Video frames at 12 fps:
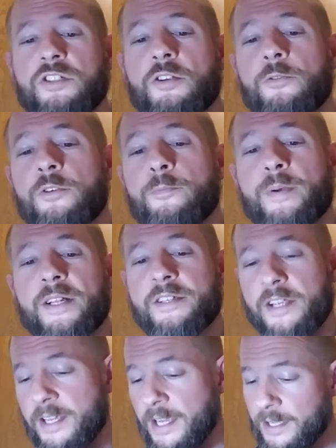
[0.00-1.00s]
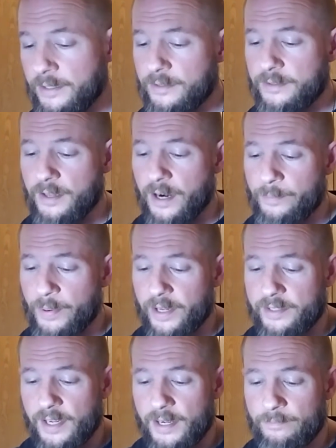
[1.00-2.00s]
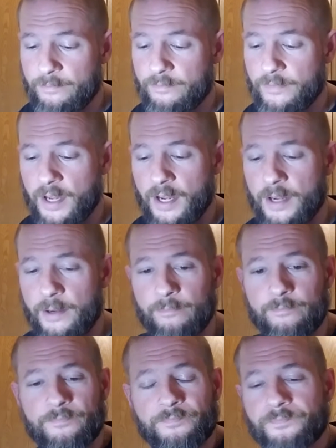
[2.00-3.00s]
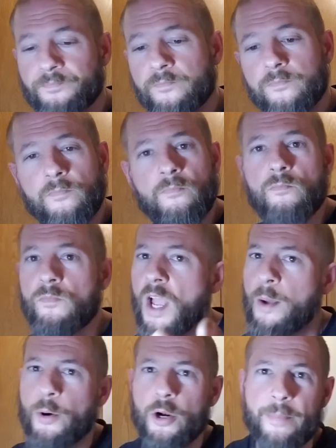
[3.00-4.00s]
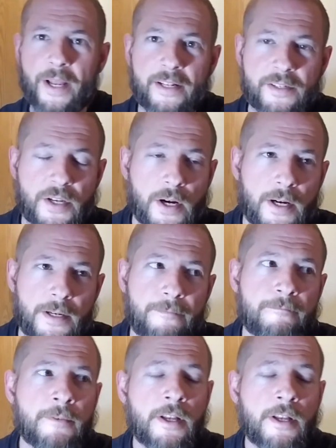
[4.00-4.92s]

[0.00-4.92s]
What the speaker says: 2 new bits of kit that I picked up. Bought a bandsaw.